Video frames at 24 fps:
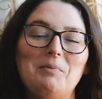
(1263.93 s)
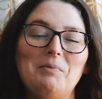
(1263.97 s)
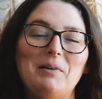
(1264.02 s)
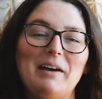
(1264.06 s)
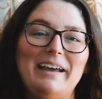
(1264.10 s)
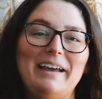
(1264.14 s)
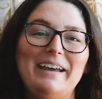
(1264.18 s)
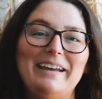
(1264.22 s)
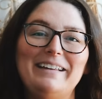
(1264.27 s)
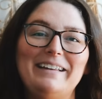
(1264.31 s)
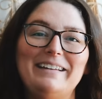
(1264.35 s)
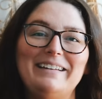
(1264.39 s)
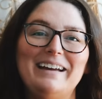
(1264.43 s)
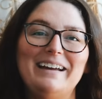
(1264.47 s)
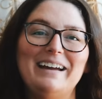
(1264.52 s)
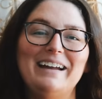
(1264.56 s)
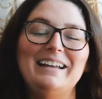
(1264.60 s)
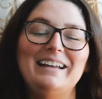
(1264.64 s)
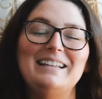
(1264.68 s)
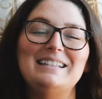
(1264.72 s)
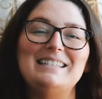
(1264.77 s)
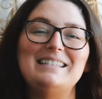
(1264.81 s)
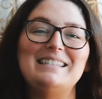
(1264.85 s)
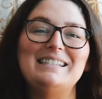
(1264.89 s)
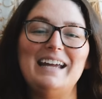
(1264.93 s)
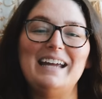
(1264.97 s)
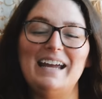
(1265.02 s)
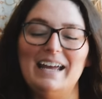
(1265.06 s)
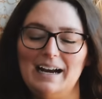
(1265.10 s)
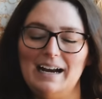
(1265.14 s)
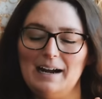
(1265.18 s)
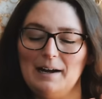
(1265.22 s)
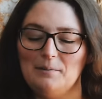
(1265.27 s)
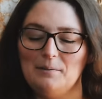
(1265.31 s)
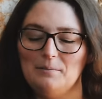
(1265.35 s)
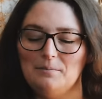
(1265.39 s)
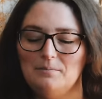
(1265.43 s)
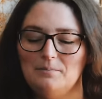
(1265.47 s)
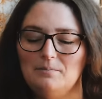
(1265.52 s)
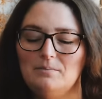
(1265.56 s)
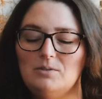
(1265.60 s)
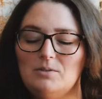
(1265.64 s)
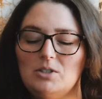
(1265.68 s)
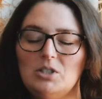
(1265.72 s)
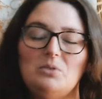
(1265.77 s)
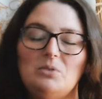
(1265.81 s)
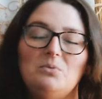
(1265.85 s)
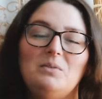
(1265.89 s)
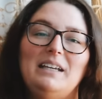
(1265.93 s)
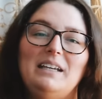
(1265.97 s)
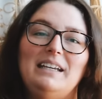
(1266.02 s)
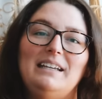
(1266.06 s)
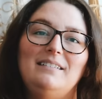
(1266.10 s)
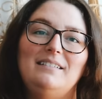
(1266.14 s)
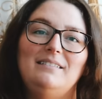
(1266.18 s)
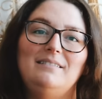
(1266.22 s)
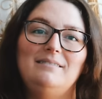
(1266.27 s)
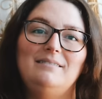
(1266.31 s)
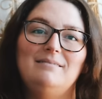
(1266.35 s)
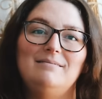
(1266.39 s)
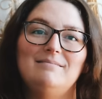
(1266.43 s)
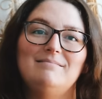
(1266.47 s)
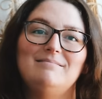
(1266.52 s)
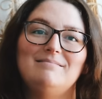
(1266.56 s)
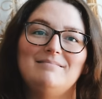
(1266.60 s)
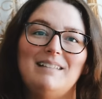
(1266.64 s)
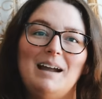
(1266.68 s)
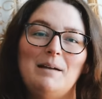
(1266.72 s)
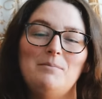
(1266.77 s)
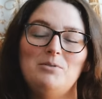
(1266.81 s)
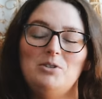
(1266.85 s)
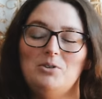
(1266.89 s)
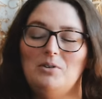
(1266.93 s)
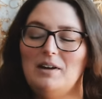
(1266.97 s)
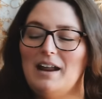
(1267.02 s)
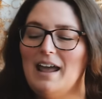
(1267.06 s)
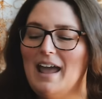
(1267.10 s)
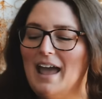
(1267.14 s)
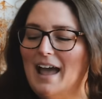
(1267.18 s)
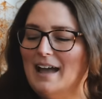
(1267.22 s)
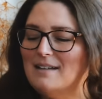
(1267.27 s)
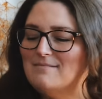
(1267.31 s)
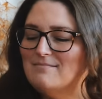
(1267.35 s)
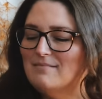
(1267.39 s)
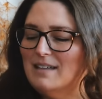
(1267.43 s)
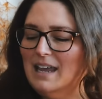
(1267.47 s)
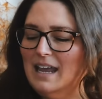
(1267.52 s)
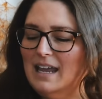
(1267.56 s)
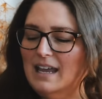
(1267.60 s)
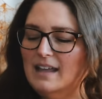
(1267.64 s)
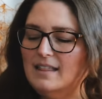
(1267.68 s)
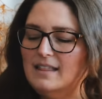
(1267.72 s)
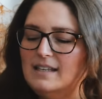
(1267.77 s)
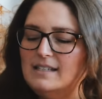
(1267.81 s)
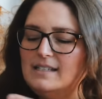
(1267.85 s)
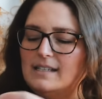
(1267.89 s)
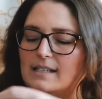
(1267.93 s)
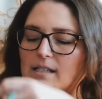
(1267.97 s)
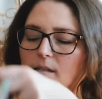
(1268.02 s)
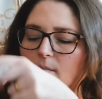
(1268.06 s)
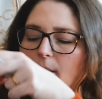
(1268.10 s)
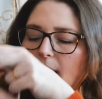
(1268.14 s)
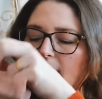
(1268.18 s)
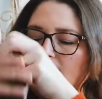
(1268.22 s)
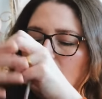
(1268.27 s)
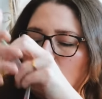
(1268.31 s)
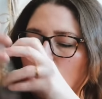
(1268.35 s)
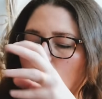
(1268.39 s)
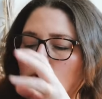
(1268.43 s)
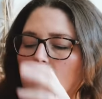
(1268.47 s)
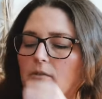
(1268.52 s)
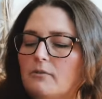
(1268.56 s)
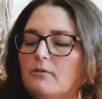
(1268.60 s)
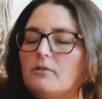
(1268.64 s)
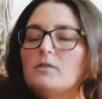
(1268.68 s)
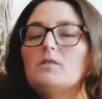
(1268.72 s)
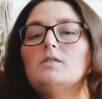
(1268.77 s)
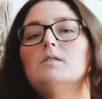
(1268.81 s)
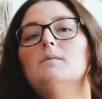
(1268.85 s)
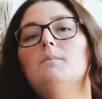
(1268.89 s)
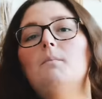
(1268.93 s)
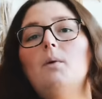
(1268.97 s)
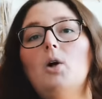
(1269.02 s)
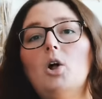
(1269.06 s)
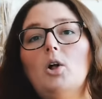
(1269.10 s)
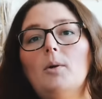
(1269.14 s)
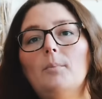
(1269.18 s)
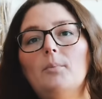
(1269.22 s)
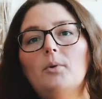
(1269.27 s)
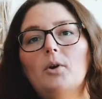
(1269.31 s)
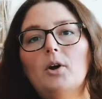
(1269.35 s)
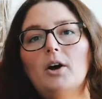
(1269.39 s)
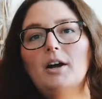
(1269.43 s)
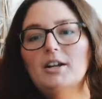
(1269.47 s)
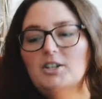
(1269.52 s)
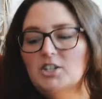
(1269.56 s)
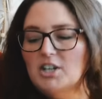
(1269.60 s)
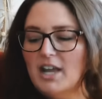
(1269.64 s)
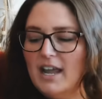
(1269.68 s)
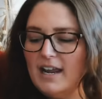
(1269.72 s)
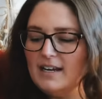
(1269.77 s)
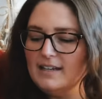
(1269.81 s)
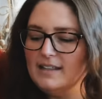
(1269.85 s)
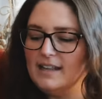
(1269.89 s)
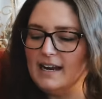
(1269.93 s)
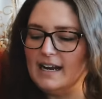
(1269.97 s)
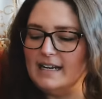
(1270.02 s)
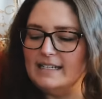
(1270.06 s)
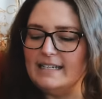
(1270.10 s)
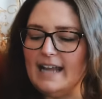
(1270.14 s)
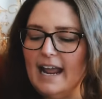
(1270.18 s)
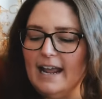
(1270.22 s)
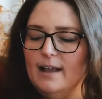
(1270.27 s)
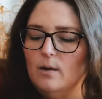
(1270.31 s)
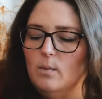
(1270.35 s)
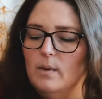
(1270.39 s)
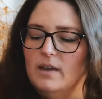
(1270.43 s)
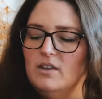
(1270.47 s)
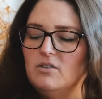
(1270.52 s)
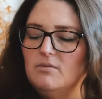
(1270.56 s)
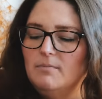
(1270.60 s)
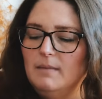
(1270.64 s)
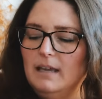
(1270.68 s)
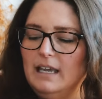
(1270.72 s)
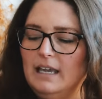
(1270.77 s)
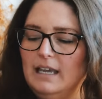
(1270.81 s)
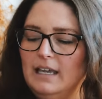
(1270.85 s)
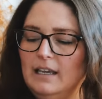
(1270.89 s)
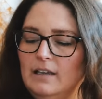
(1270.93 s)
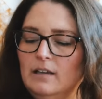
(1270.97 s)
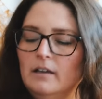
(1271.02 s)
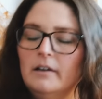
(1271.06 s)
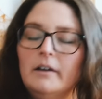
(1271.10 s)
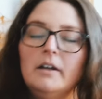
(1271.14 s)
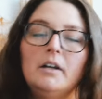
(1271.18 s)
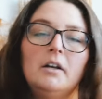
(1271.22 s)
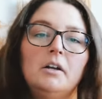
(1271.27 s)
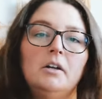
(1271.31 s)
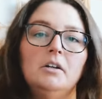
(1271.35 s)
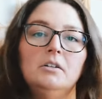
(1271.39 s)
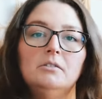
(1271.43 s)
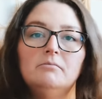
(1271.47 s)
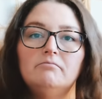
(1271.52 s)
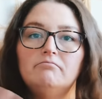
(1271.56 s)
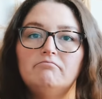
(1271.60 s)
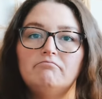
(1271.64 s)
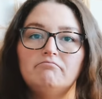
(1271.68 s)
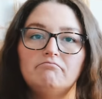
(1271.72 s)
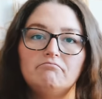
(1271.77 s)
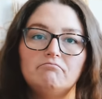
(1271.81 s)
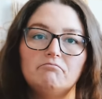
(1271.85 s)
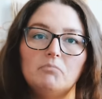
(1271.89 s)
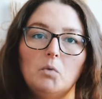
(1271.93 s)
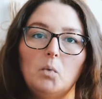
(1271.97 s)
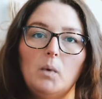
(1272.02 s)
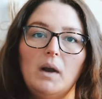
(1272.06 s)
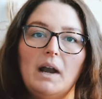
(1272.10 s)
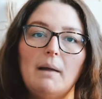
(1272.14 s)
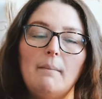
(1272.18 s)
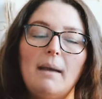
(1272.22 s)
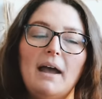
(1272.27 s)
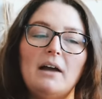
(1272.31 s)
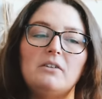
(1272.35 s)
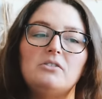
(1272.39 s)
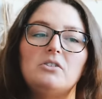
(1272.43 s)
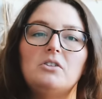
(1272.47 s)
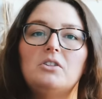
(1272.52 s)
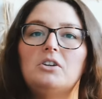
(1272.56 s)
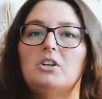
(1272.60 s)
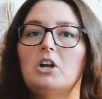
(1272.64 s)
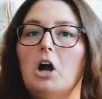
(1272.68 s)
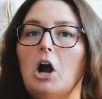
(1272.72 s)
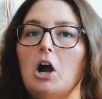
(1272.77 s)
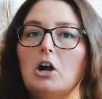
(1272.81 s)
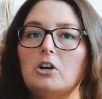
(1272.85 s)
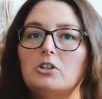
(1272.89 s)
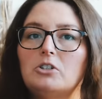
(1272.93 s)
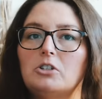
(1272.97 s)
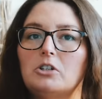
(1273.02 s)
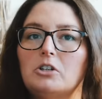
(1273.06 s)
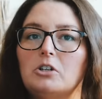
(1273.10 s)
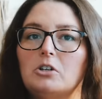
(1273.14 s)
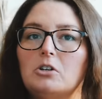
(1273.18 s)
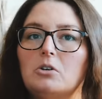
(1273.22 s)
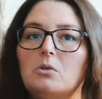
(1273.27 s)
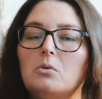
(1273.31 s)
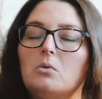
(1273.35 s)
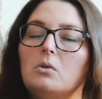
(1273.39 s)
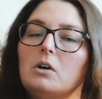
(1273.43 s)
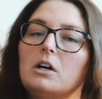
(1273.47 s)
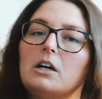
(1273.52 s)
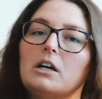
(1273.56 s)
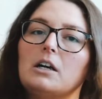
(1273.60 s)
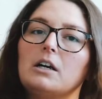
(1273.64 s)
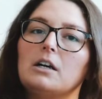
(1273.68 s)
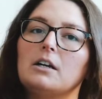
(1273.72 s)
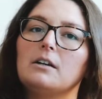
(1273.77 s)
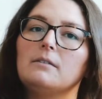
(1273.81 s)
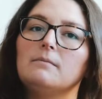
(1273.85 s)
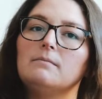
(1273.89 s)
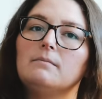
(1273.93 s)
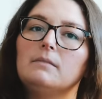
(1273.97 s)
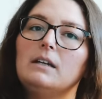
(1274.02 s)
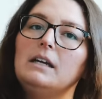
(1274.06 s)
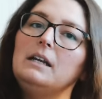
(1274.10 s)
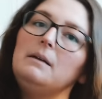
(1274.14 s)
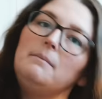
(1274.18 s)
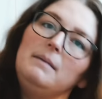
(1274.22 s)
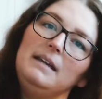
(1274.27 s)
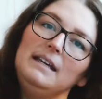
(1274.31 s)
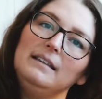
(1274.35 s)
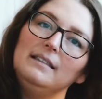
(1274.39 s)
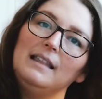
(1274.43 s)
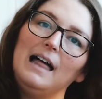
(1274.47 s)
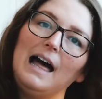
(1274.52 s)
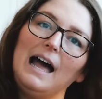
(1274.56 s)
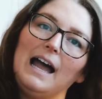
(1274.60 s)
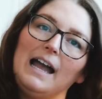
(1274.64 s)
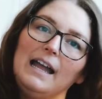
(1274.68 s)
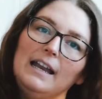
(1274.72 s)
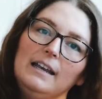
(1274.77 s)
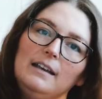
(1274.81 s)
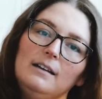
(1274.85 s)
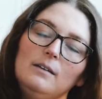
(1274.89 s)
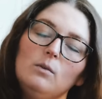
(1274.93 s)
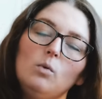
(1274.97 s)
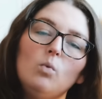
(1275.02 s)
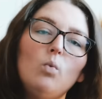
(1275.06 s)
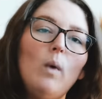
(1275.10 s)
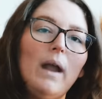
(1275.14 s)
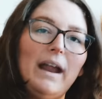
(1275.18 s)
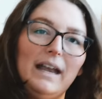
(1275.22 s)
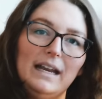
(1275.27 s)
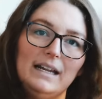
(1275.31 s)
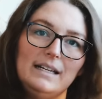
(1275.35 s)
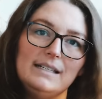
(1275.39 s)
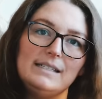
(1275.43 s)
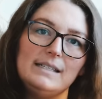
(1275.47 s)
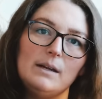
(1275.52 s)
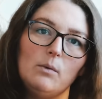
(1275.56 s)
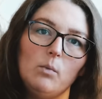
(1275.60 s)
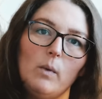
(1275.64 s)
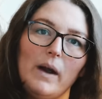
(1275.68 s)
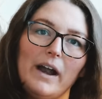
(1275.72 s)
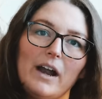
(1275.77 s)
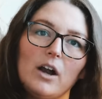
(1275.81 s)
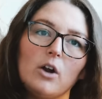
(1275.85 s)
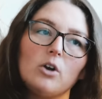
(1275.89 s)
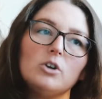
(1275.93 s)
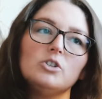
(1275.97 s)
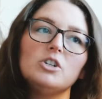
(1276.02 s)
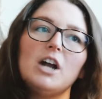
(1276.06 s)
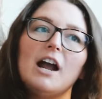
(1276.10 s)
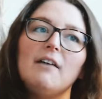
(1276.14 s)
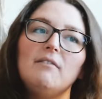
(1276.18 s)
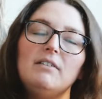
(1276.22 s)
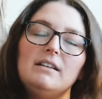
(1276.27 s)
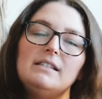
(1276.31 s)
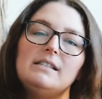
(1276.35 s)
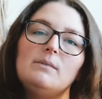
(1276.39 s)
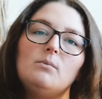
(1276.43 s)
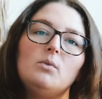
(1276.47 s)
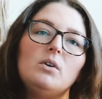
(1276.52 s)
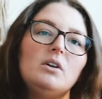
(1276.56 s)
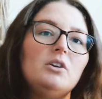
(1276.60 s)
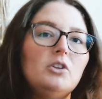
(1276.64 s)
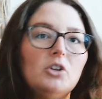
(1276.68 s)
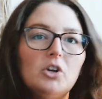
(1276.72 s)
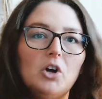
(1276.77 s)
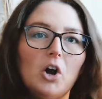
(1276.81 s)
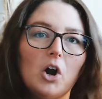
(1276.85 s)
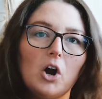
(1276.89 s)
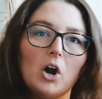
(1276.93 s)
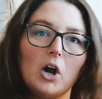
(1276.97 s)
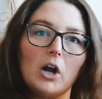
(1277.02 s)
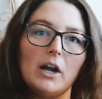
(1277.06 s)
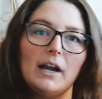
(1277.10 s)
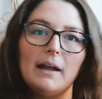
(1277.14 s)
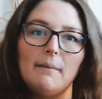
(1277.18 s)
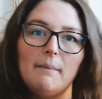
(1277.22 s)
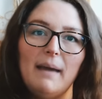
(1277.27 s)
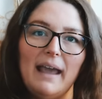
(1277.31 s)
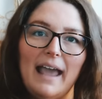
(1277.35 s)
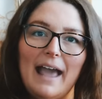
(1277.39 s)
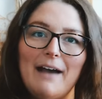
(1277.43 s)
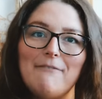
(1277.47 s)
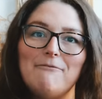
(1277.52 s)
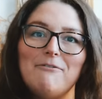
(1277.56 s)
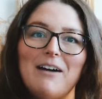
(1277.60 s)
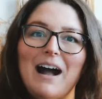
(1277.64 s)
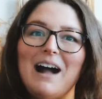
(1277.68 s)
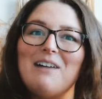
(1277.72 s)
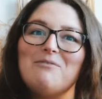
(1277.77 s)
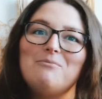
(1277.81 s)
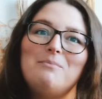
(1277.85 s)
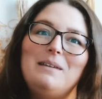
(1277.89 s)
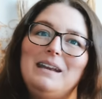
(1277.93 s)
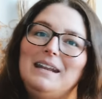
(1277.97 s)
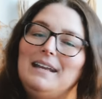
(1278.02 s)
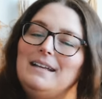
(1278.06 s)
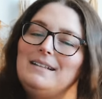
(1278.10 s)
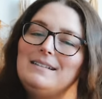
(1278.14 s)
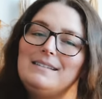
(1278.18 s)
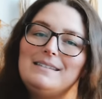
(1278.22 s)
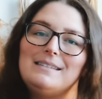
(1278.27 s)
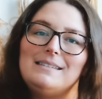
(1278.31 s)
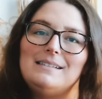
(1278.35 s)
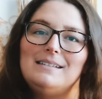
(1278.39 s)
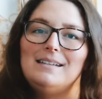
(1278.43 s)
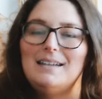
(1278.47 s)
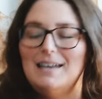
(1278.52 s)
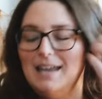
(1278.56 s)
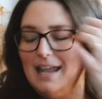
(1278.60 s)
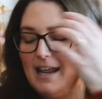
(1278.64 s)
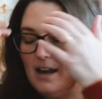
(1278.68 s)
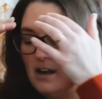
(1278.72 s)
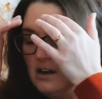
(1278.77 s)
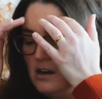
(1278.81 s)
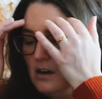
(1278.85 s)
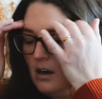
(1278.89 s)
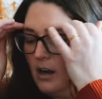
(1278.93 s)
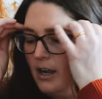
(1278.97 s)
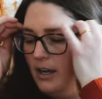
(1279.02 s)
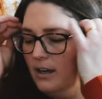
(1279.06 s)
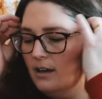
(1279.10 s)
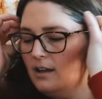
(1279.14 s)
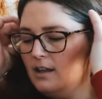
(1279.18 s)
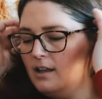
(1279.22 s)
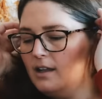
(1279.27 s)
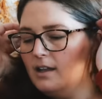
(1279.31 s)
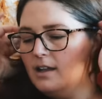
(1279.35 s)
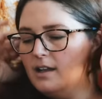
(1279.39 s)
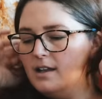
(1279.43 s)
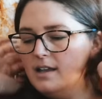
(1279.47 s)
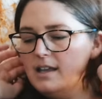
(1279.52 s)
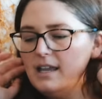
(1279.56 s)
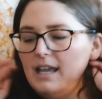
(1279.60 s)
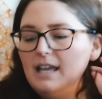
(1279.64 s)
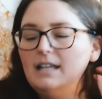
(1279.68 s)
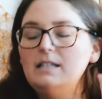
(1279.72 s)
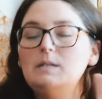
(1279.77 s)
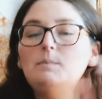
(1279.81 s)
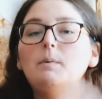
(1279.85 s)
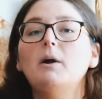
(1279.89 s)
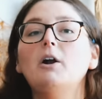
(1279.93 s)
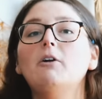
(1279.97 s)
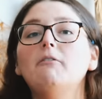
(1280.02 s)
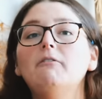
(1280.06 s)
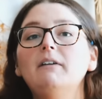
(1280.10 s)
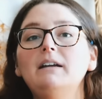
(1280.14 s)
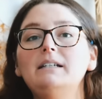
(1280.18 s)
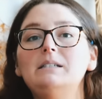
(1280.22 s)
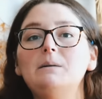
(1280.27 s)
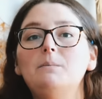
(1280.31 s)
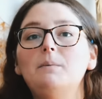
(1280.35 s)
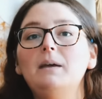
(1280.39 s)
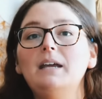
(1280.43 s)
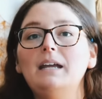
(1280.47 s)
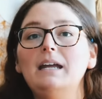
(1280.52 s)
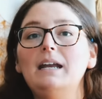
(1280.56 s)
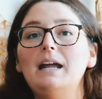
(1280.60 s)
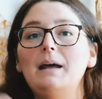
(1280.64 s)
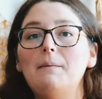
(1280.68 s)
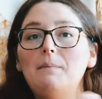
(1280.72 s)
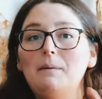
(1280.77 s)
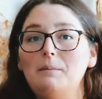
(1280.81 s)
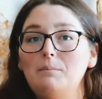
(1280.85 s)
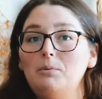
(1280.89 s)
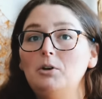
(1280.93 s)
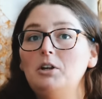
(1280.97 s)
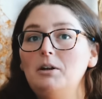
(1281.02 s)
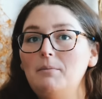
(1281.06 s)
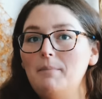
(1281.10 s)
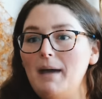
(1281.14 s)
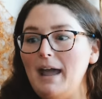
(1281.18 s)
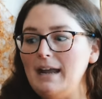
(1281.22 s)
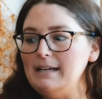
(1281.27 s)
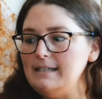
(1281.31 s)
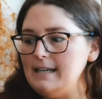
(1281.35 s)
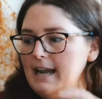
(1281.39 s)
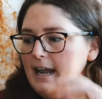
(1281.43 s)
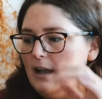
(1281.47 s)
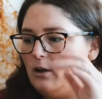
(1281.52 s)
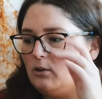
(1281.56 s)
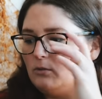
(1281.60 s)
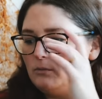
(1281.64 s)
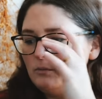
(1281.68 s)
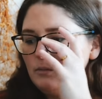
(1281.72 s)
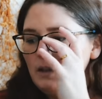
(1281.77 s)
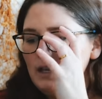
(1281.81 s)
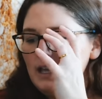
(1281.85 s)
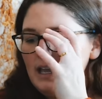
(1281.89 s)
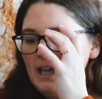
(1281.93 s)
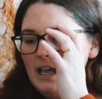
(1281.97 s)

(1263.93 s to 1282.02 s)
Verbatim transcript: but instead I'm doing a hat. And this is my sort of small project that I take with me when I'm out to the doctor or going to be in line waiting somewhere or driving somewhere in the car, and I may have 5 minutes to knit it on. It's perfect to pick it up and put it back down.